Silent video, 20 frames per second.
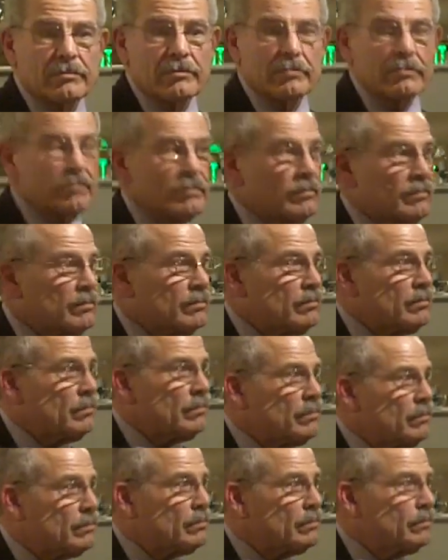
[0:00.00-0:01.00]
think there's any
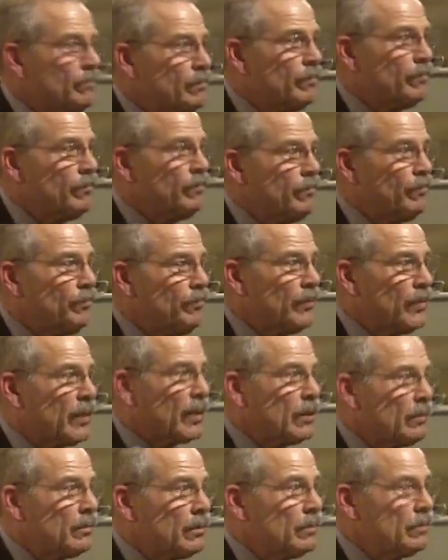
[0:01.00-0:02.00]
hope that
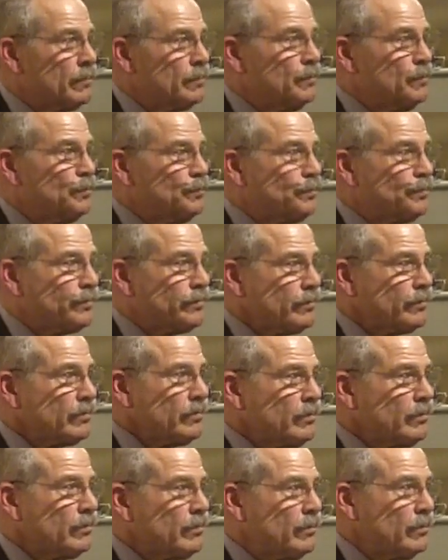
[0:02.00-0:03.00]
Zimbabwe will ever get
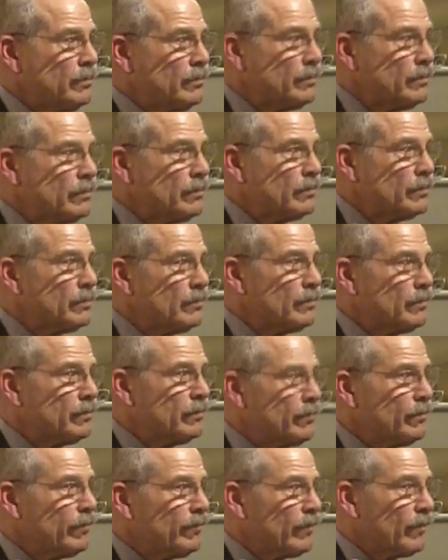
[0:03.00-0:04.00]
truly
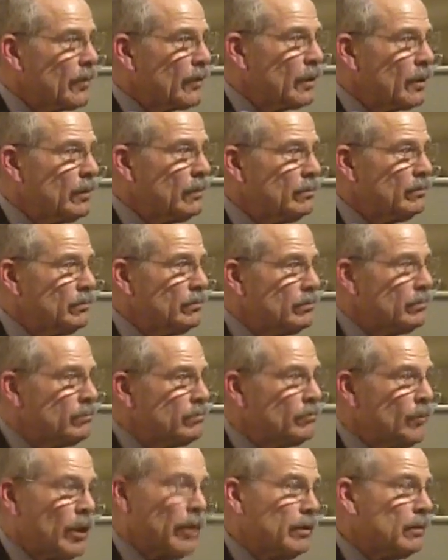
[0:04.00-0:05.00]
liberated, not be
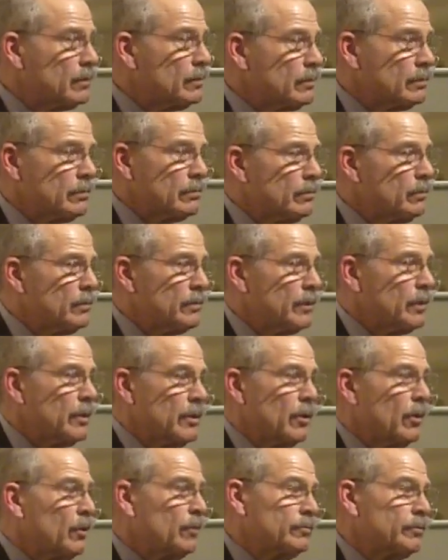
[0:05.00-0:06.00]
communist no. anymore?
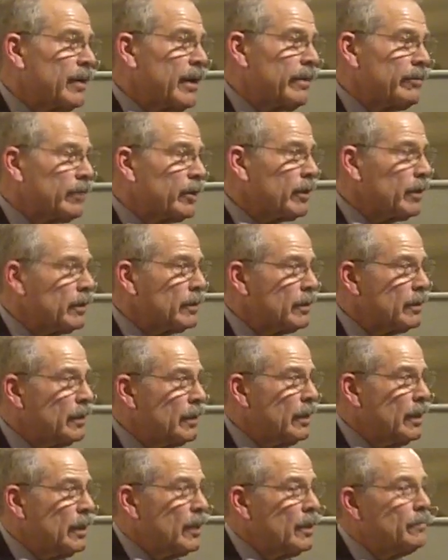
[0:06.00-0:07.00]
No hope for Africa.
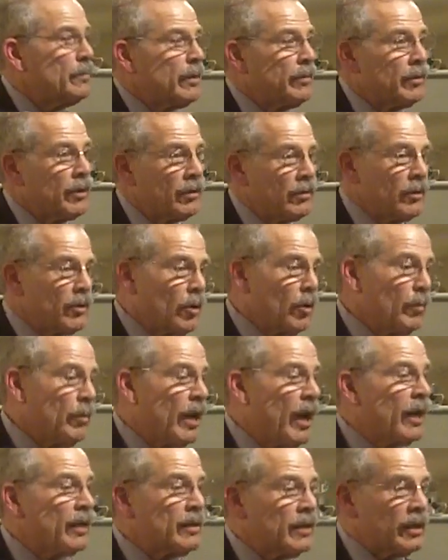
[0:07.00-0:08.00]
Maybe the only
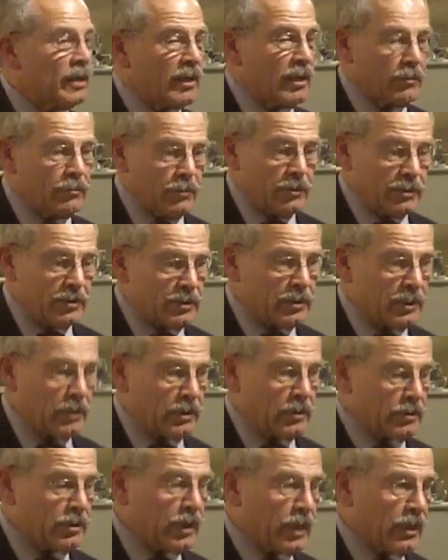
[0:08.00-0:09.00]
hope, oddly enough, is uh,
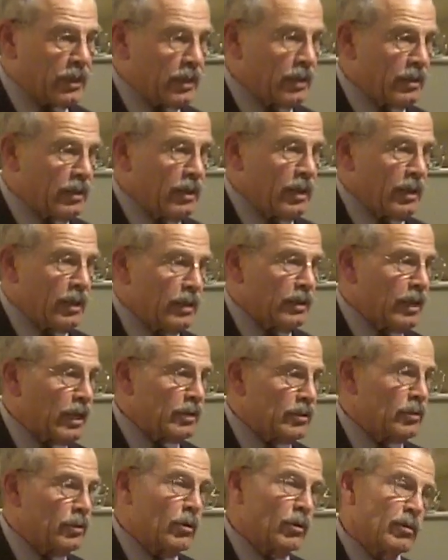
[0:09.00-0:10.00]
China, and
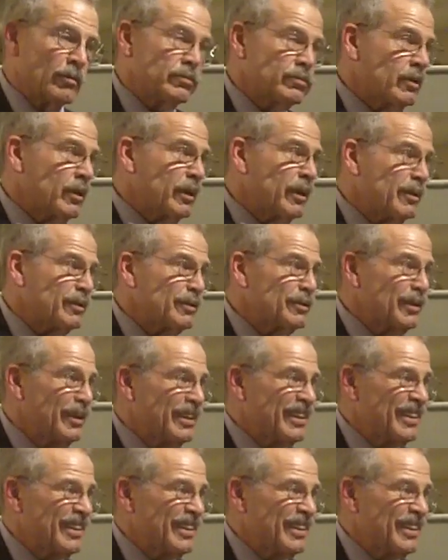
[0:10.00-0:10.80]
that's no hope for us.